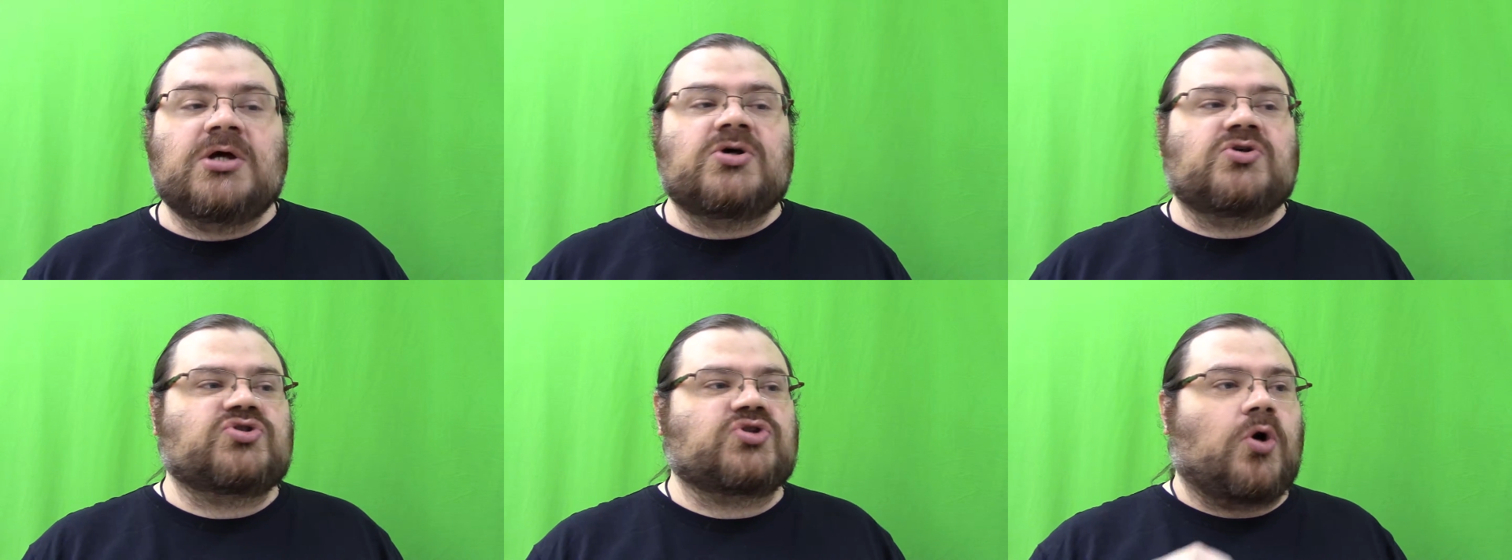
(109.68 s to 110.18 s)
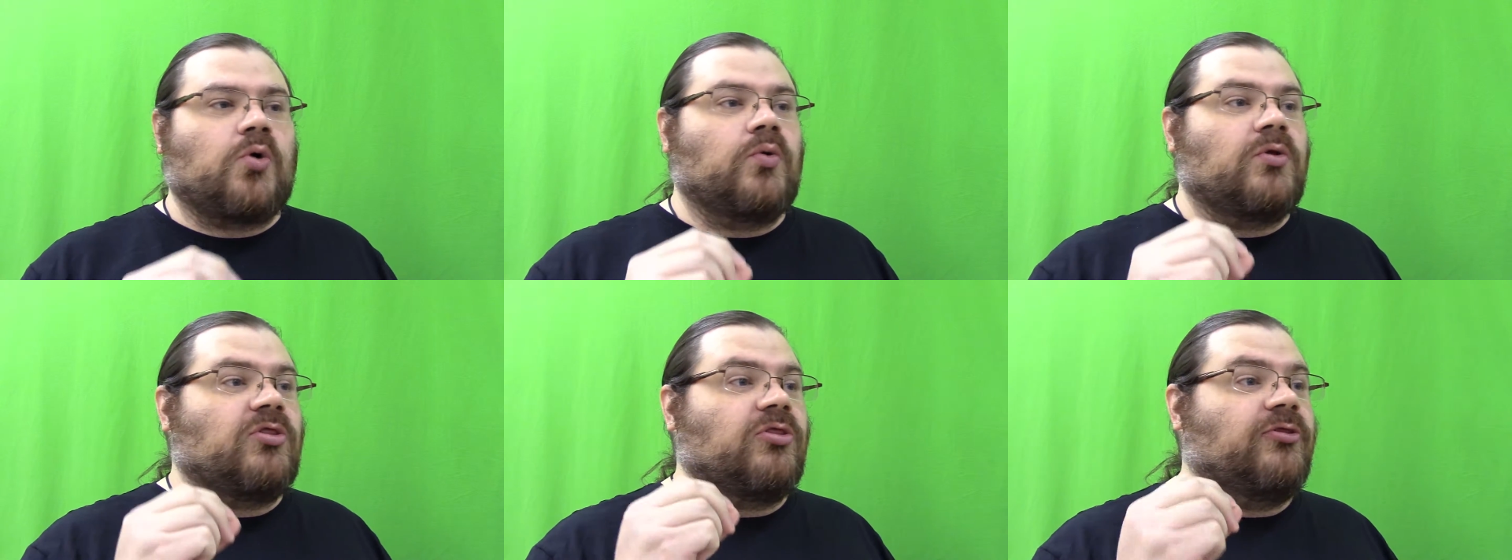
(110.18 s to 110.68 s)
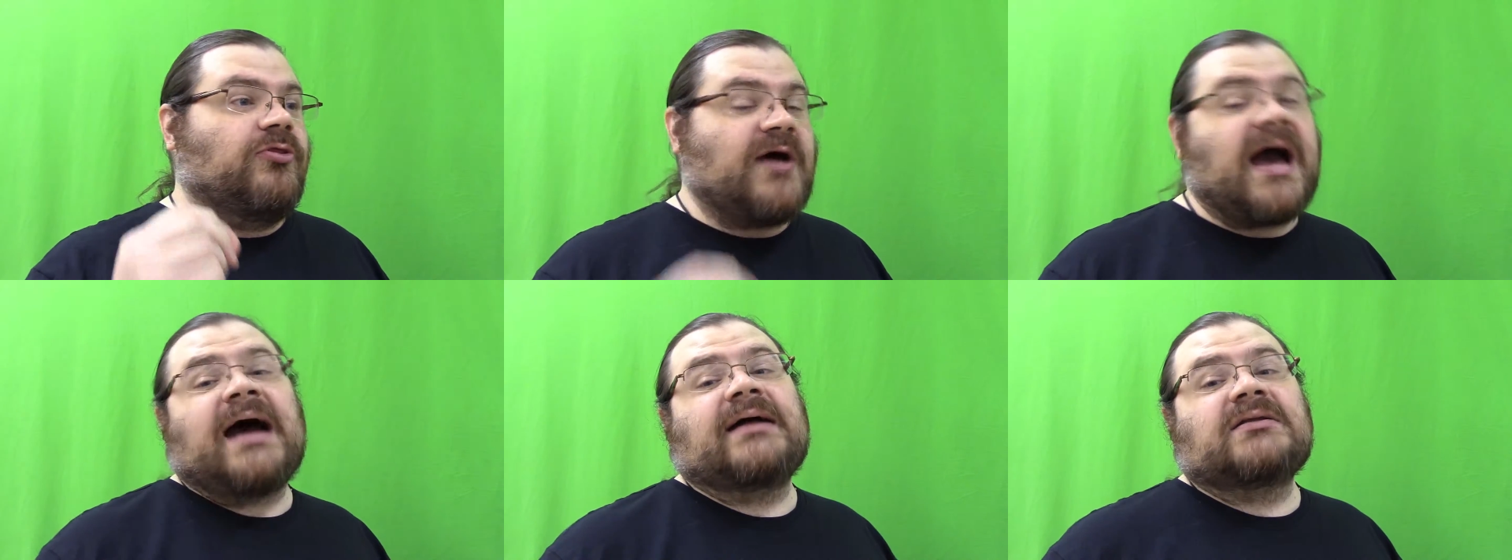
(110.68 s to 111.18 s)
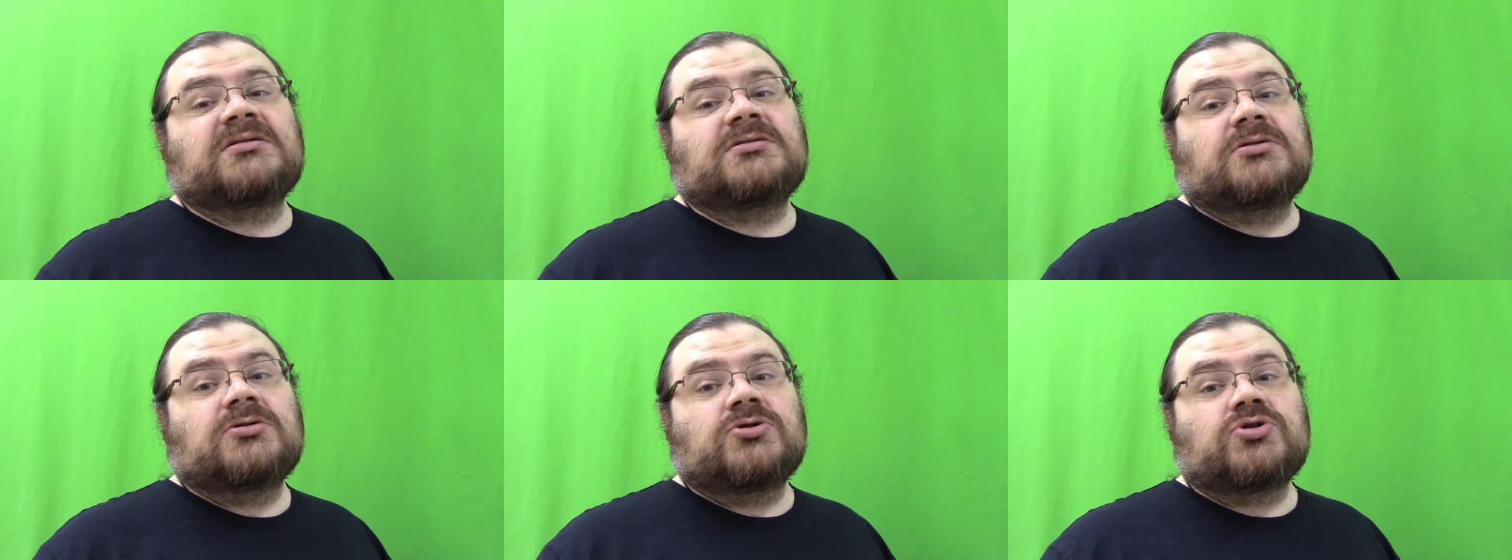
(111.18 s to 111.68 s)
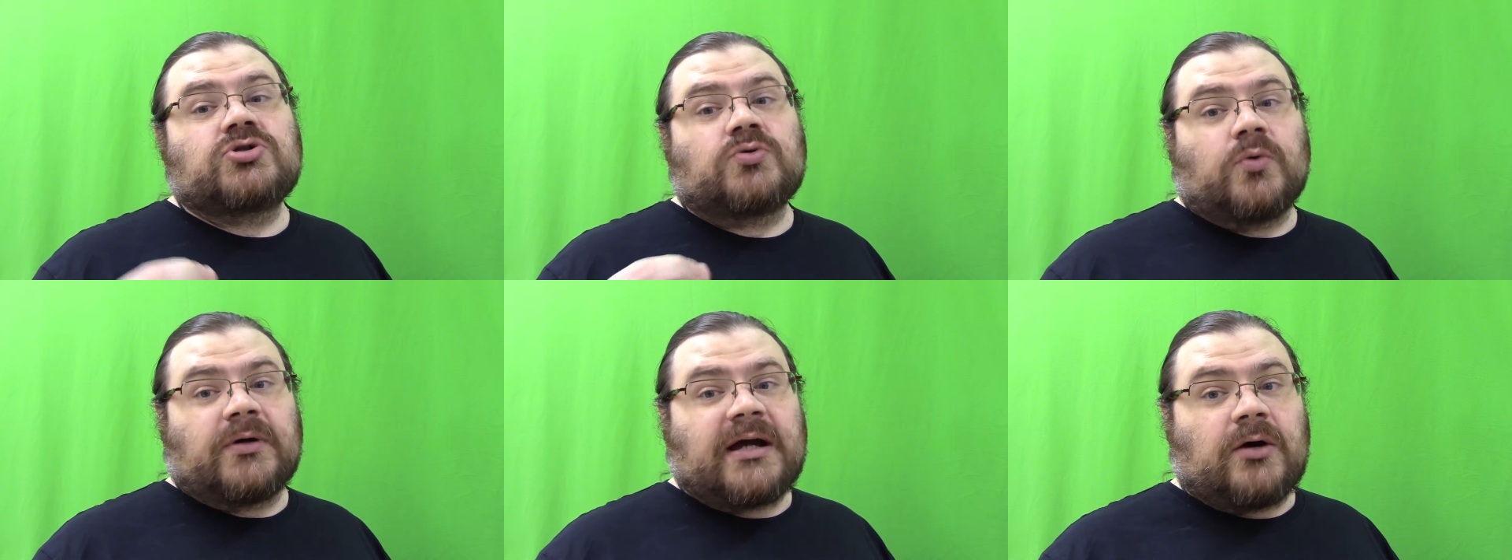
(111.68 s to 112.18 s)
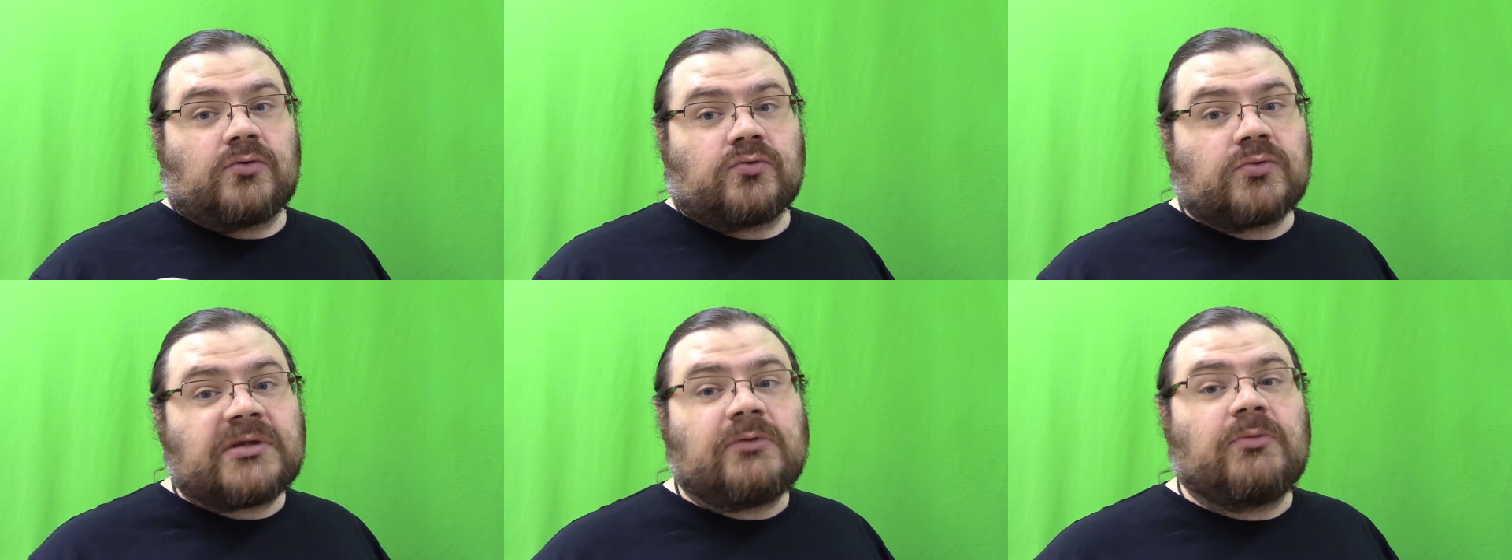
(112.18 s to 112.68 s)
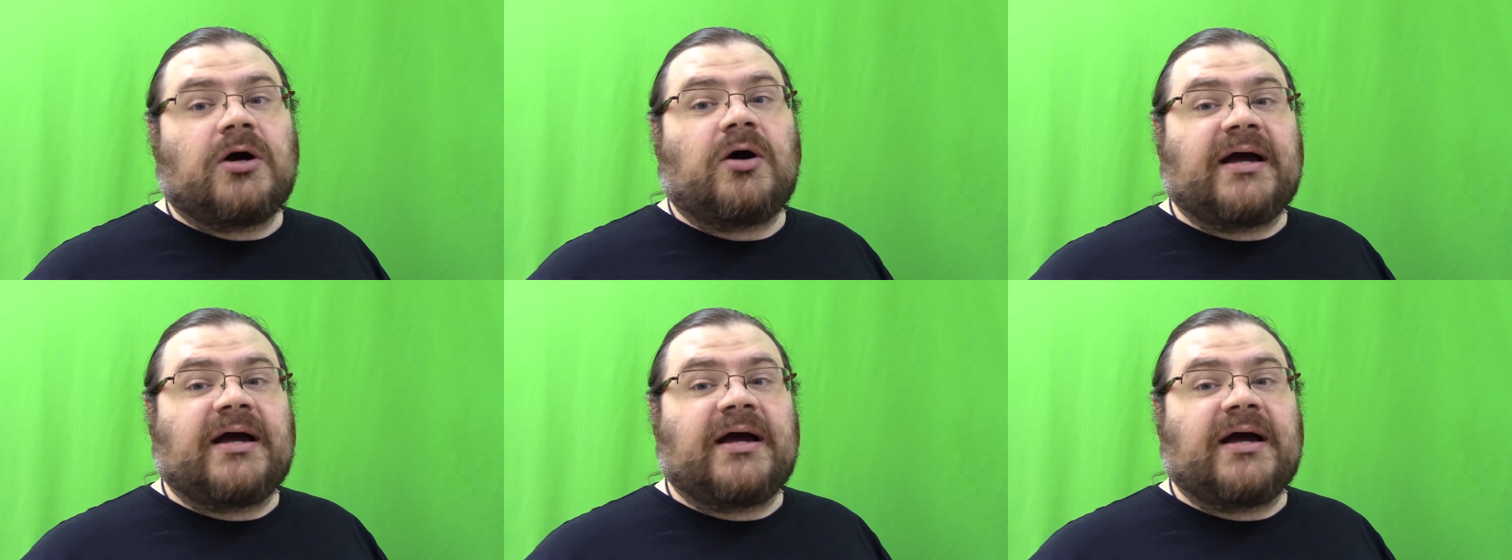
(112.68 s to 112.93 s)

So that should work out really well.